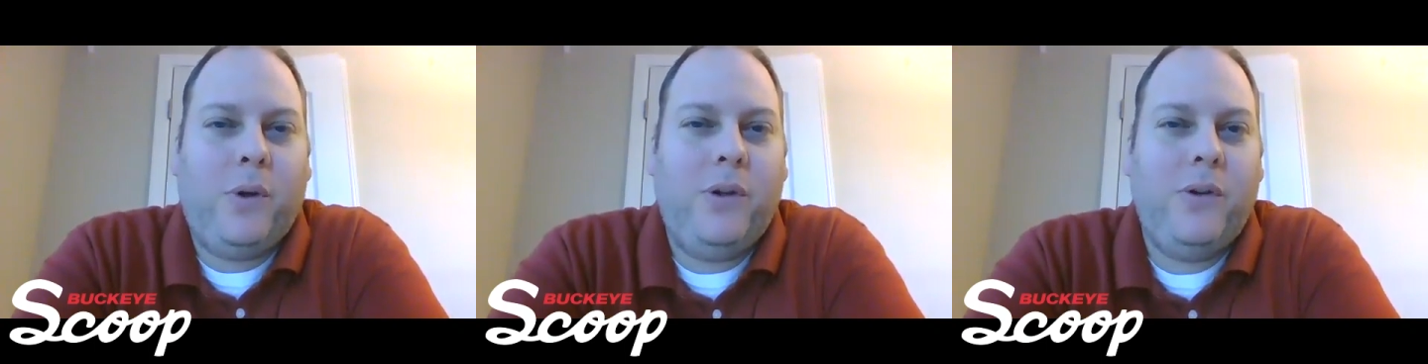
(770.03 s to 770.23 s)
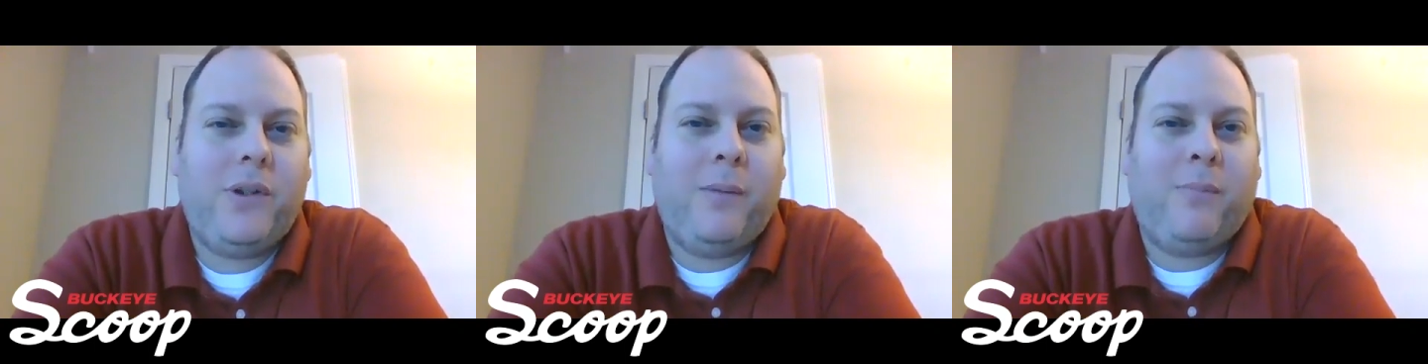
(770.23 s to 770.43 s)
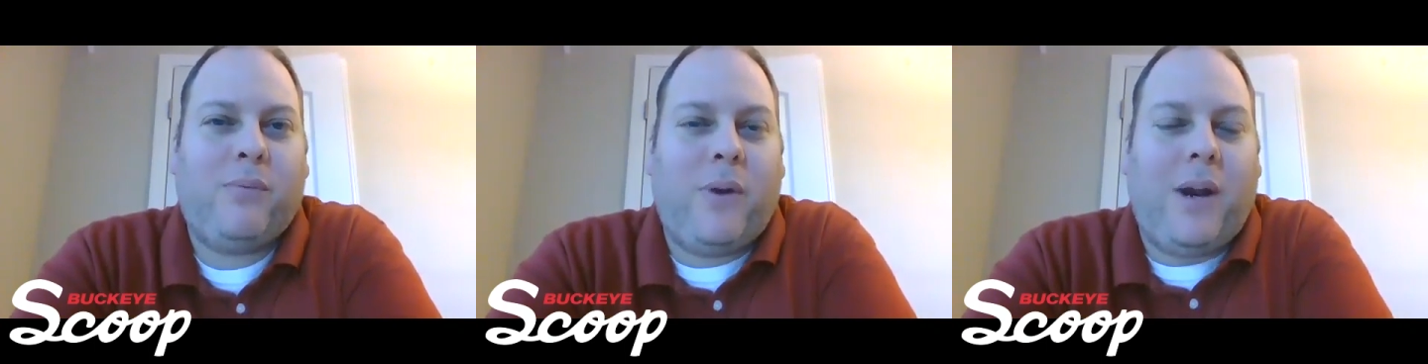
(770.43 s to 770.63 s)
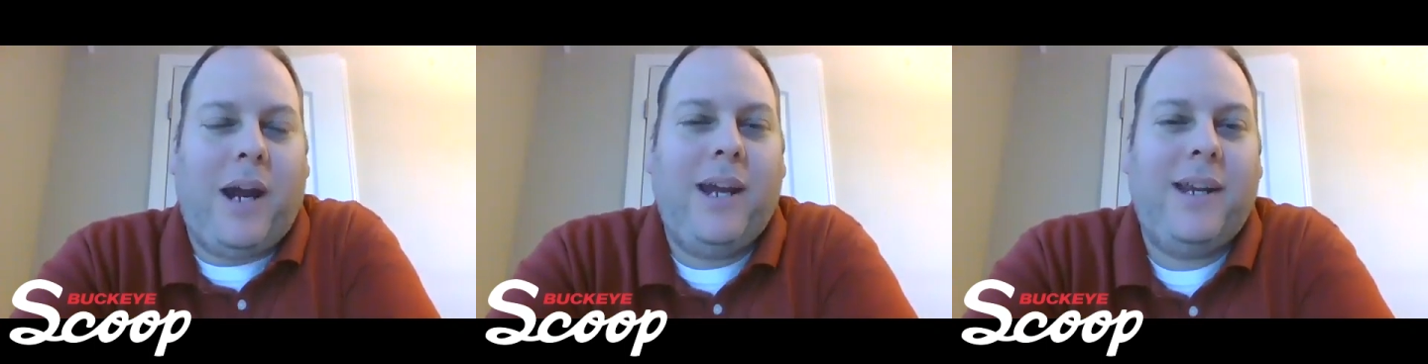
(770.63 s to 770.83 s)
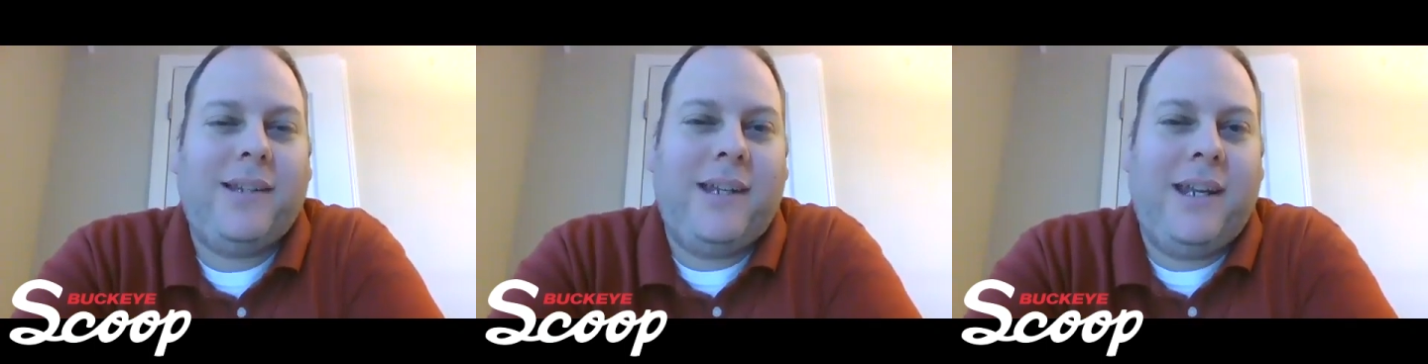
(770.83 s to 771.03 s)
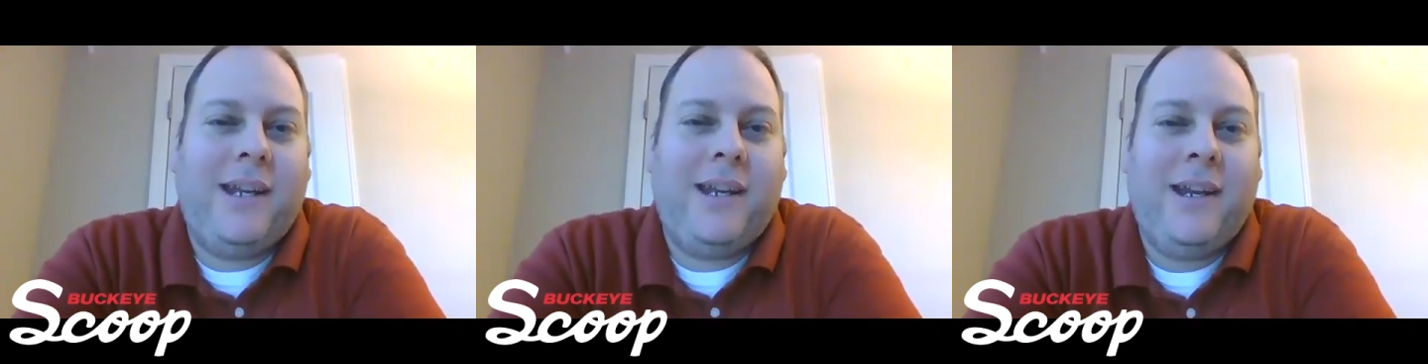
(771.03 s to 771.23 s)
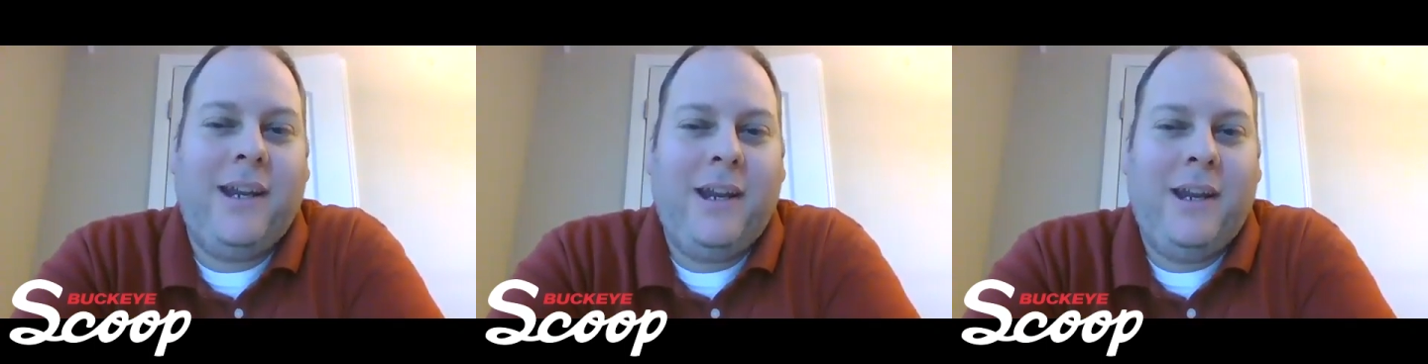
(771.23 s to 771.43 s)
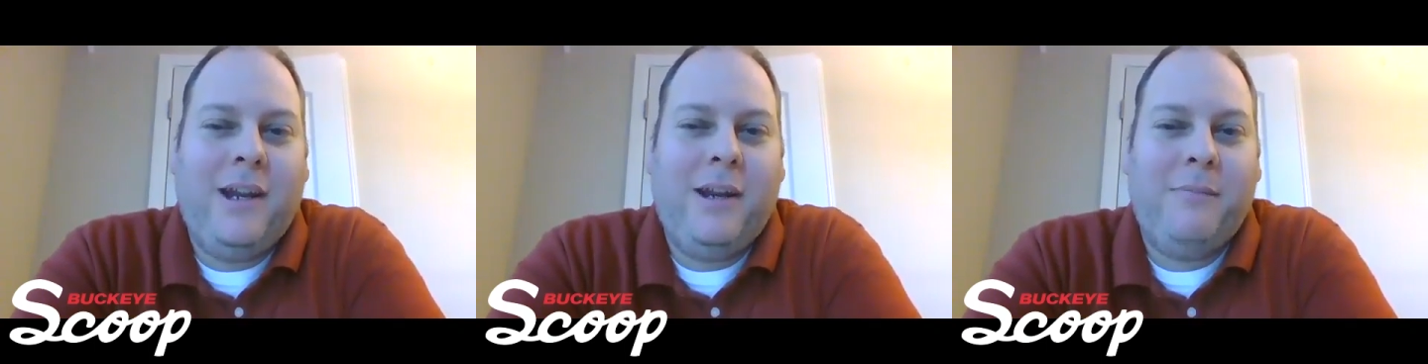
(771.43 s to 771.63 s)
Were you surprised at
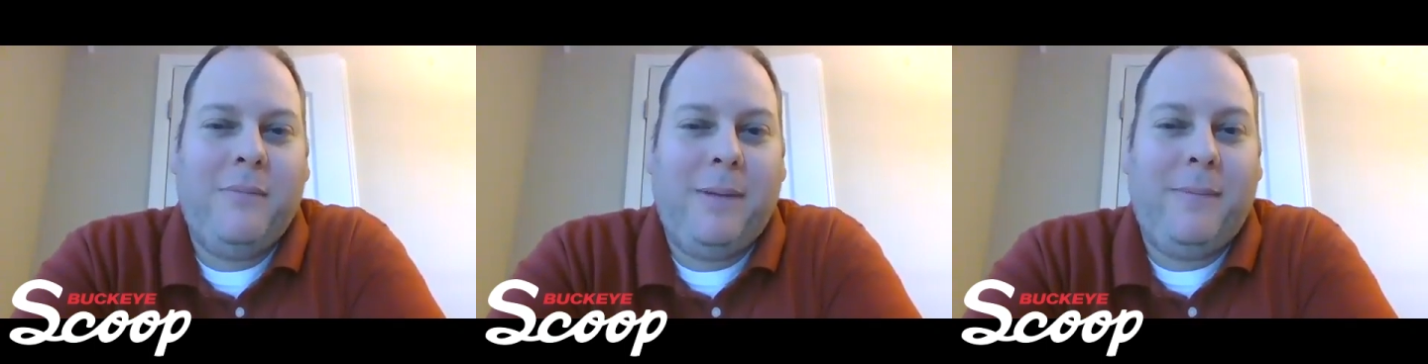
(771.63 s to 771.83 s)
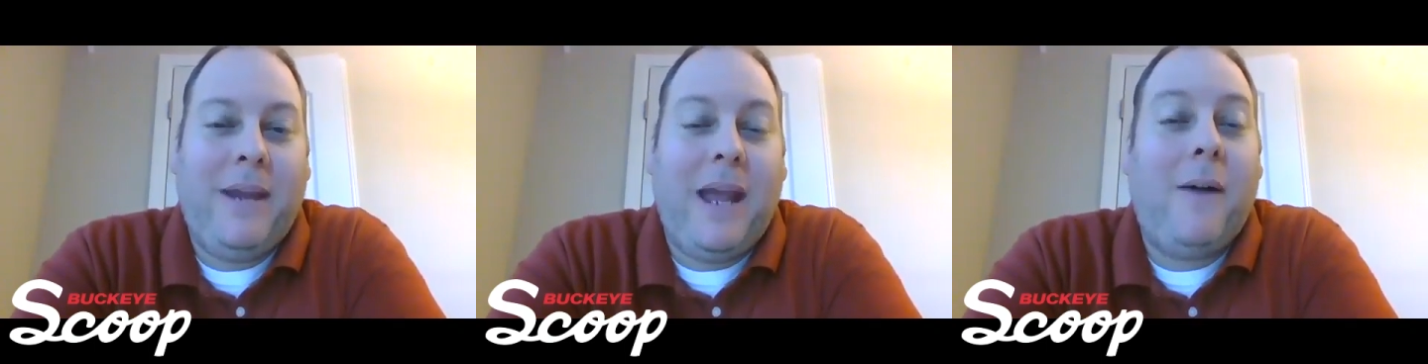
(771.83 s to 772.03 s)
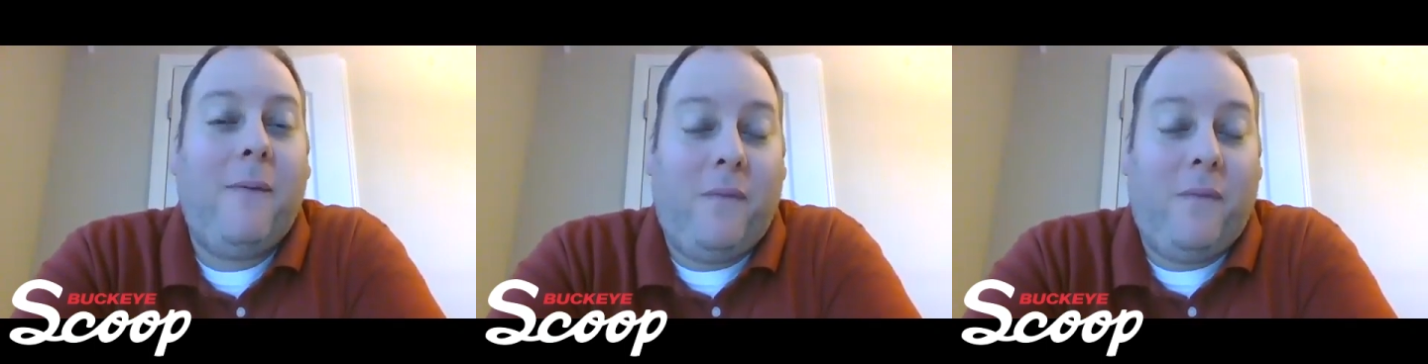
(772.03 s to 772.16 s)
maybe